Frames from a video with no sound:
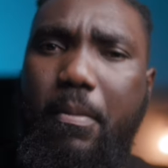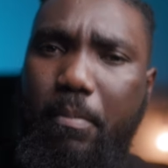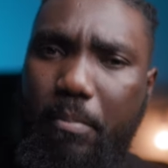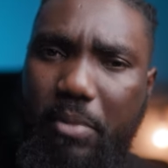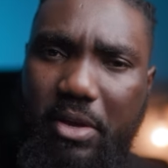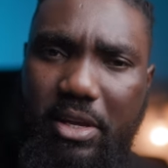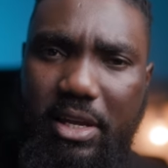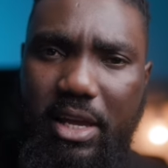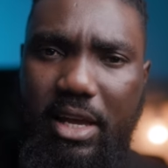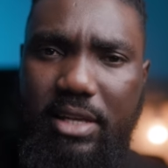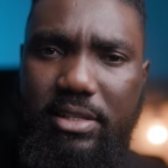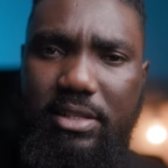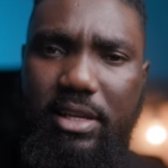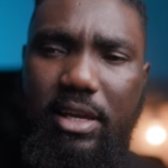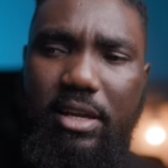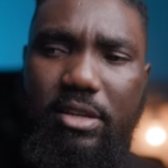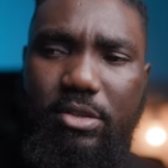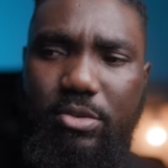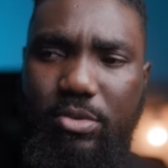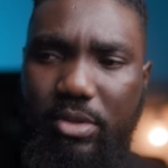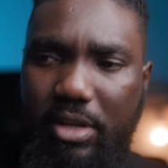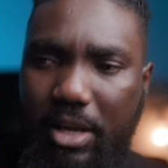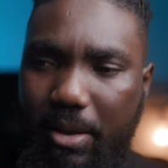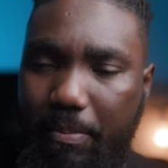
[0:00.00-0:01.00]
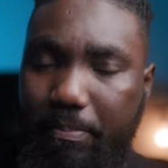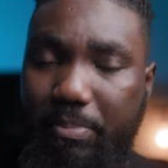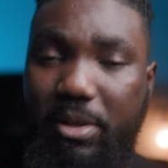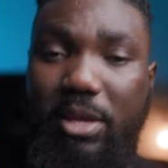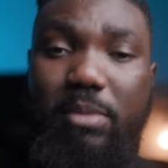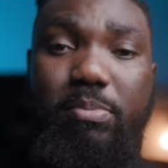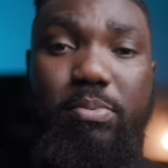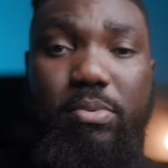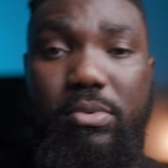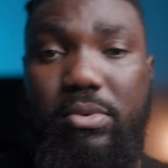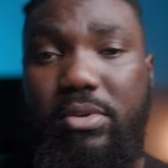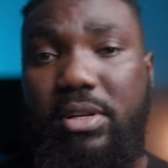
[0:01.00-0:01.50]
But you guys get it. So there are
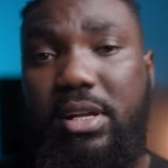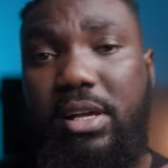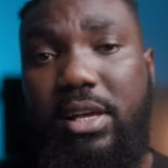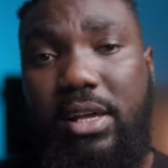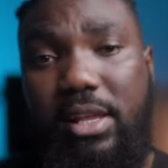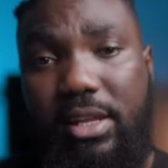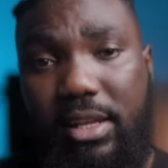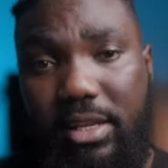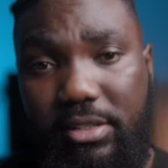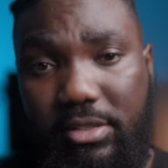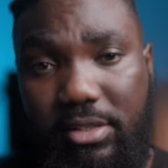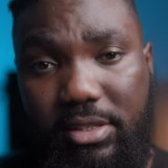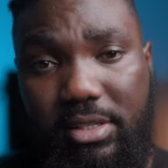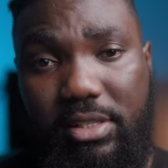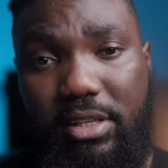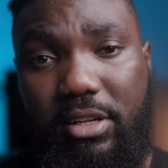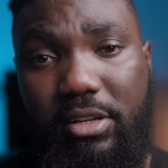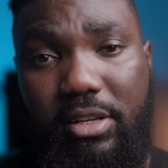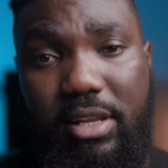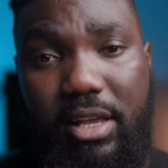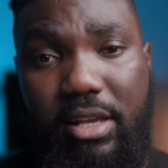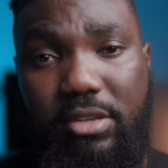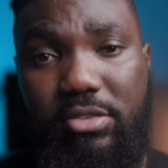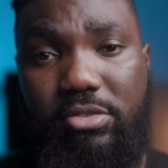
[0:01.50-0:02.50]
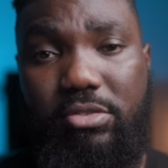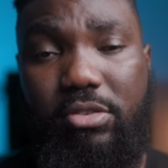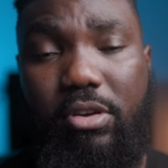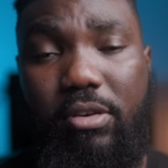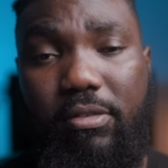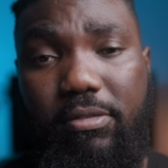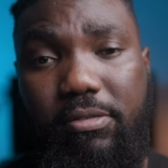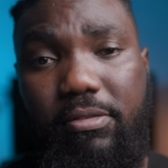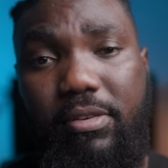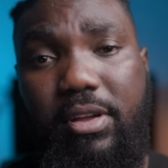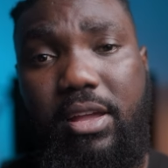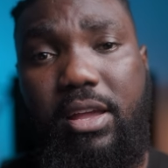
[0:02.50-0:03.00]
people that just sell their
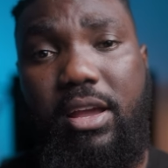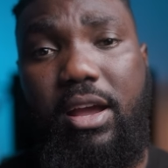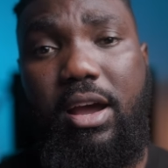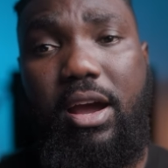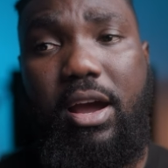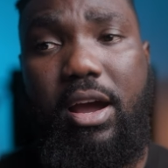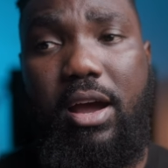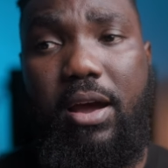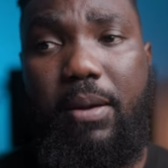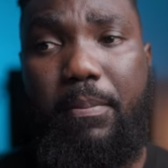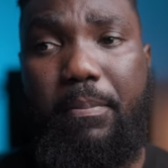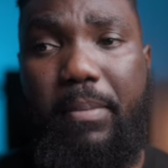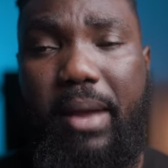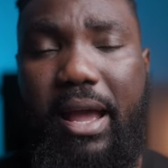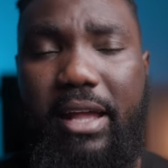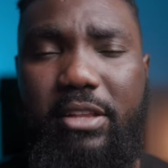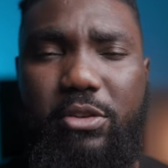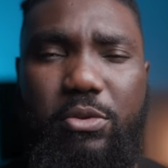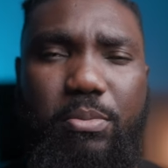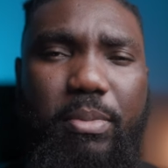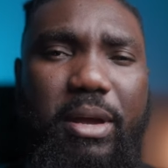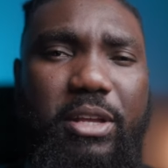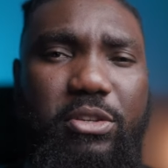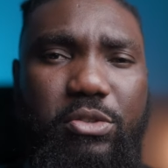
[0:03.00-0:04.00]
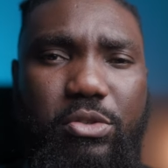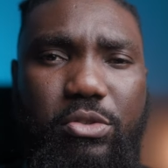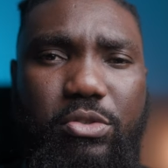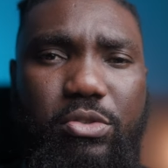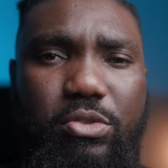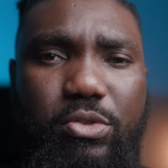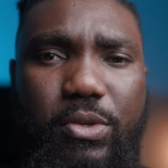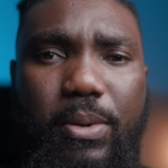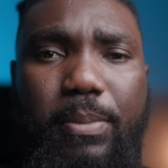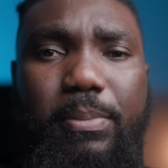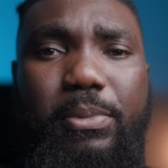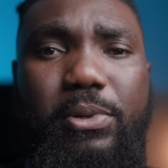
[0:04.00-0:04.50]
stuff, and you might just
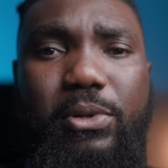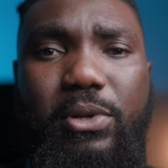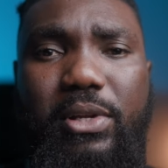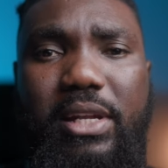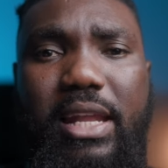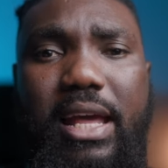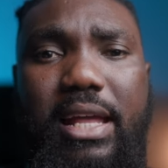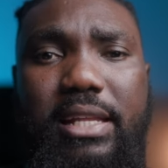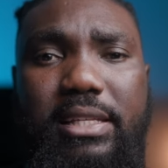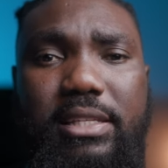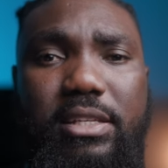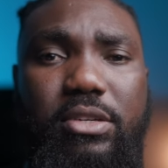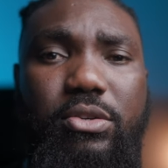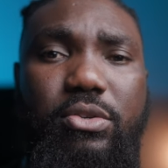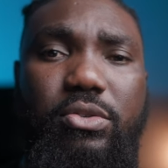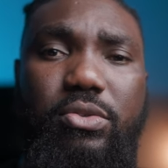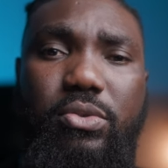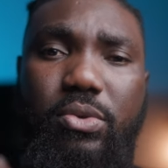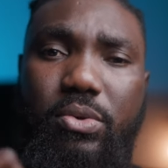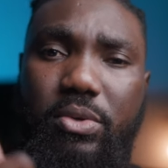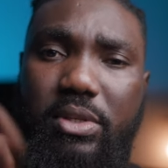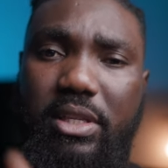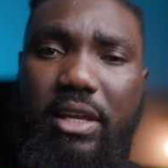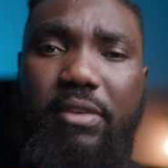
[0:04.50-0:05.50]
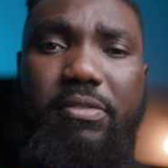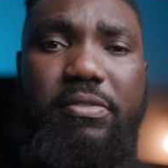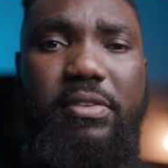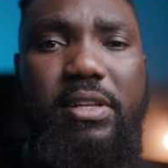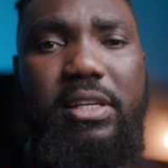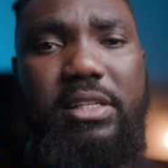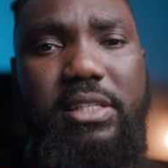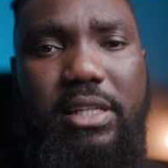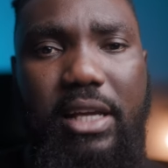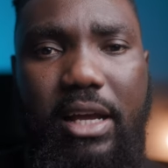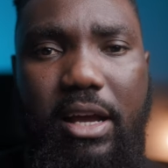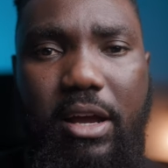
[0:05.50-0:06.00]
stumble on that deal. So
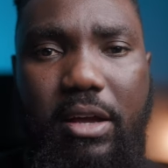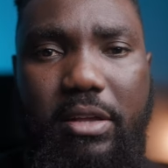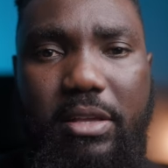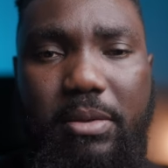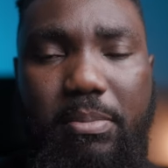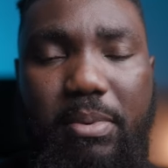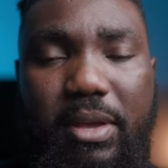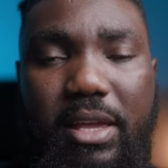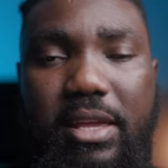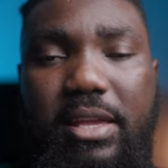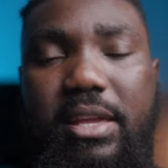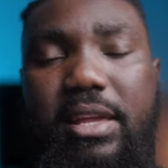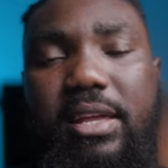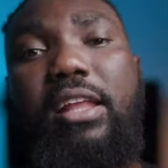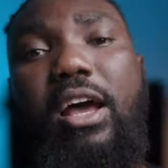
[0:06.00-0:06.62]
definitely check out eBay.